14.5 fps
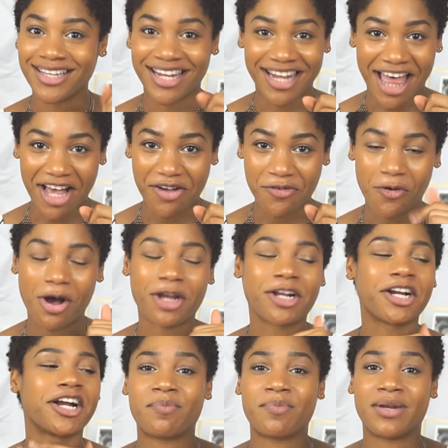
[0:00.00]
Lack of
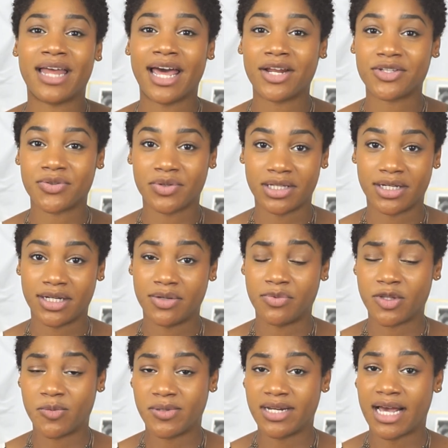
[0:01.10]
water. Bananas are really good
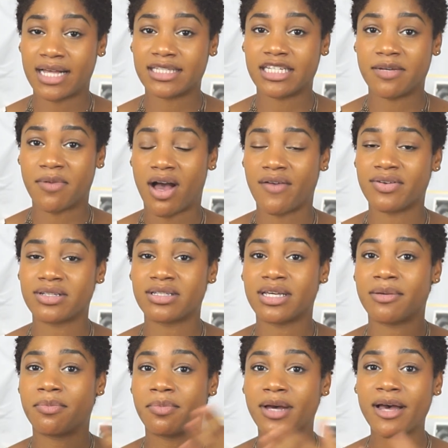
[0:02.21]
with potassium,
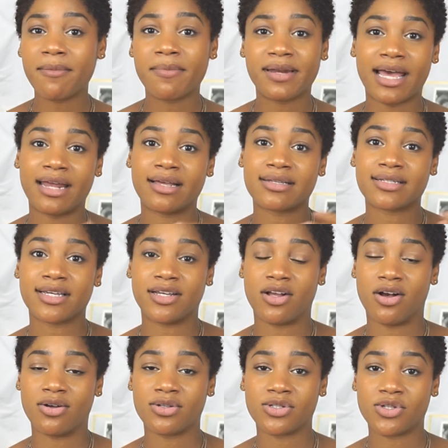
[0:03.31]
obviously, but bananas can
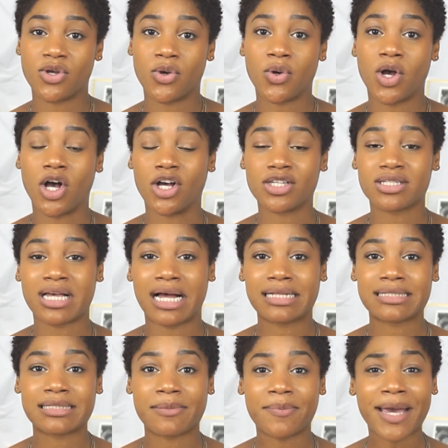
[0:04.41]
also cause
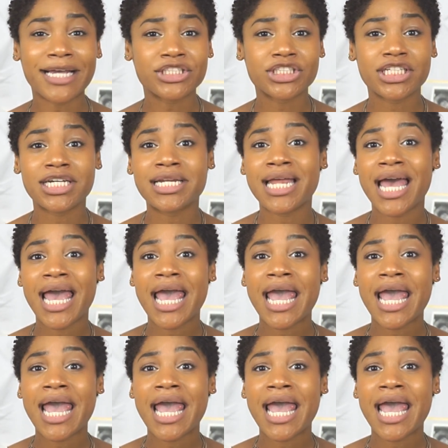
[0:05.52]
constipation